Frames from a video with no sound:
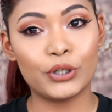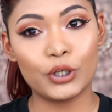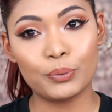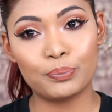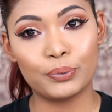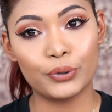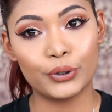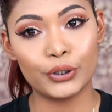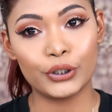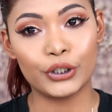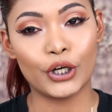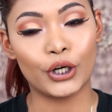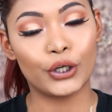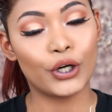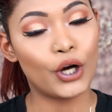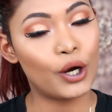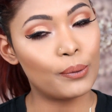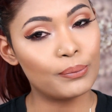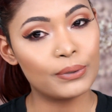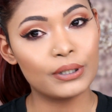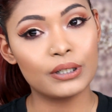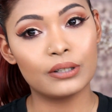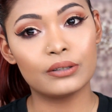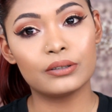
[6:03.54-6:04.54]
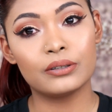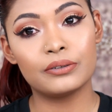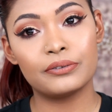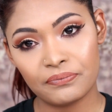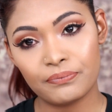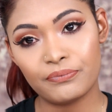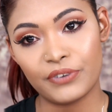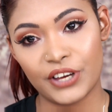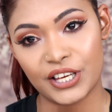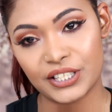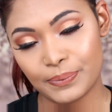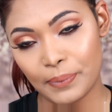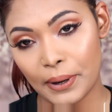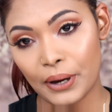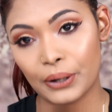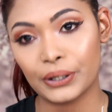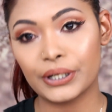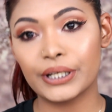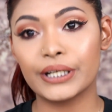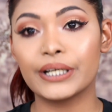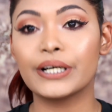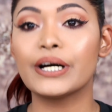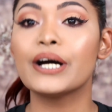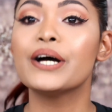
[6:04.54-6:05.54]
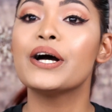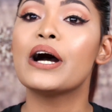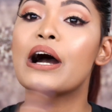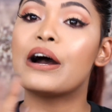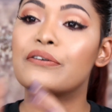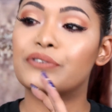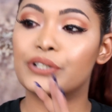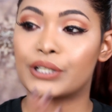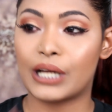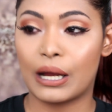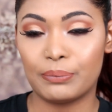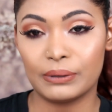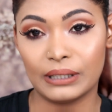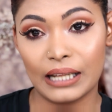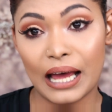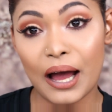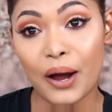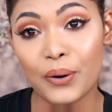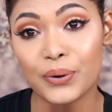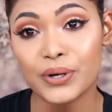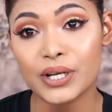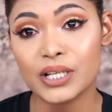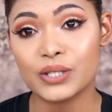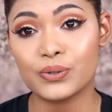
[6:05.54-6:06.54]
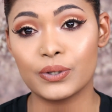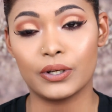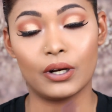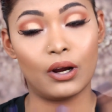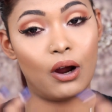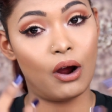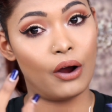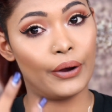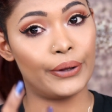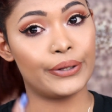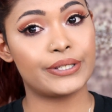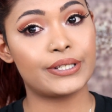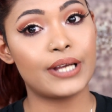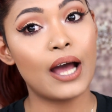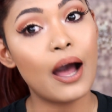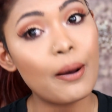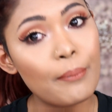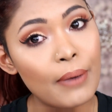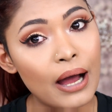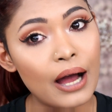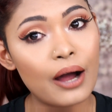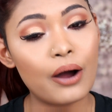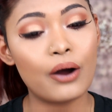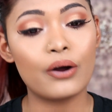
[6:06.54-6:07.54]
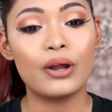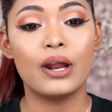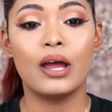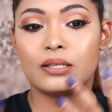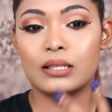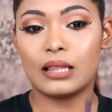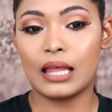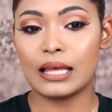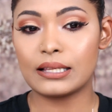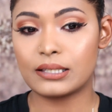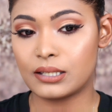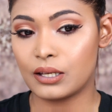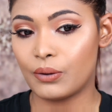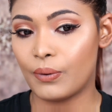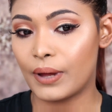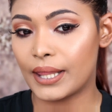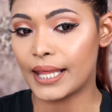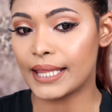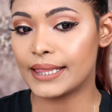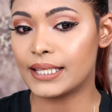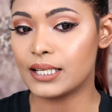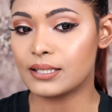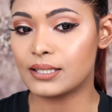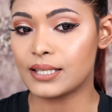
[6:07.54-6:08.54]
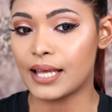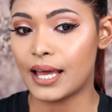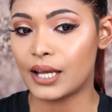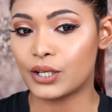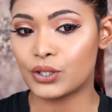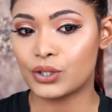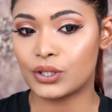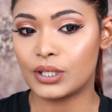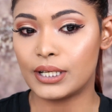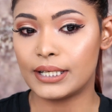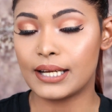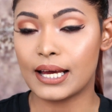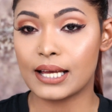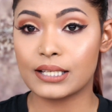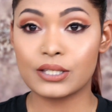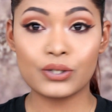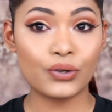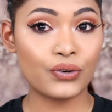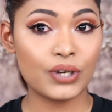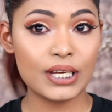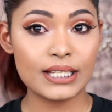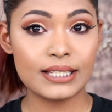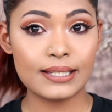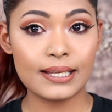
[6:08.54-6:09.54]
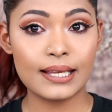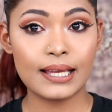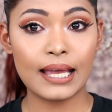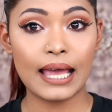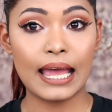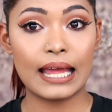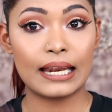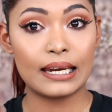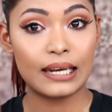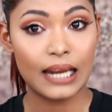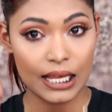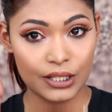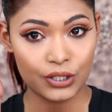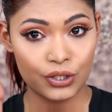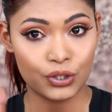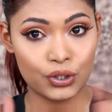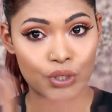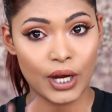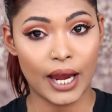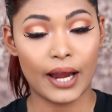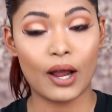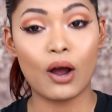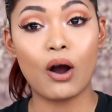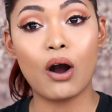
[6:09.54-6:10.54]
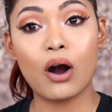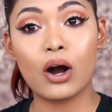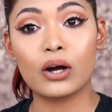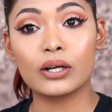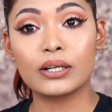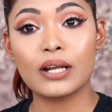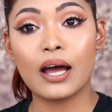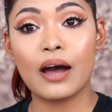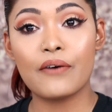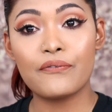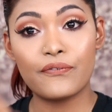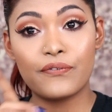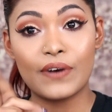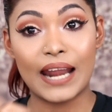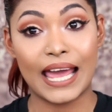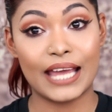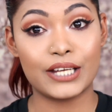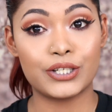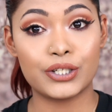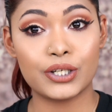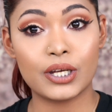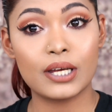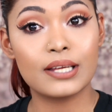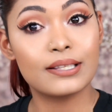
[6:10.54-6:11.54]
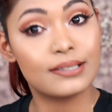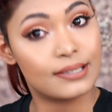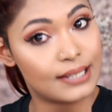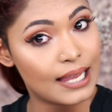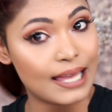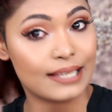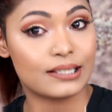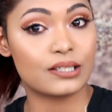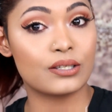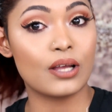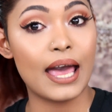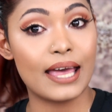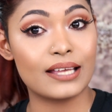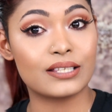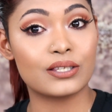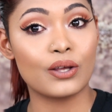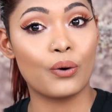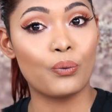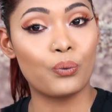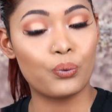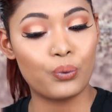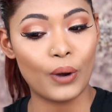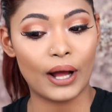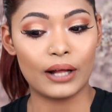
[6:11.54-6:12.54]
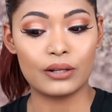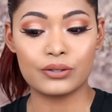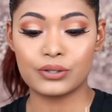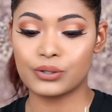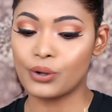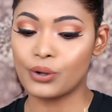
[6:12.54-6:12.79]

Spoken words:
when you put your normal face powder after a couple hours when your oils come out. Let's see whether this actually does creasing, and let's check on flash test as well.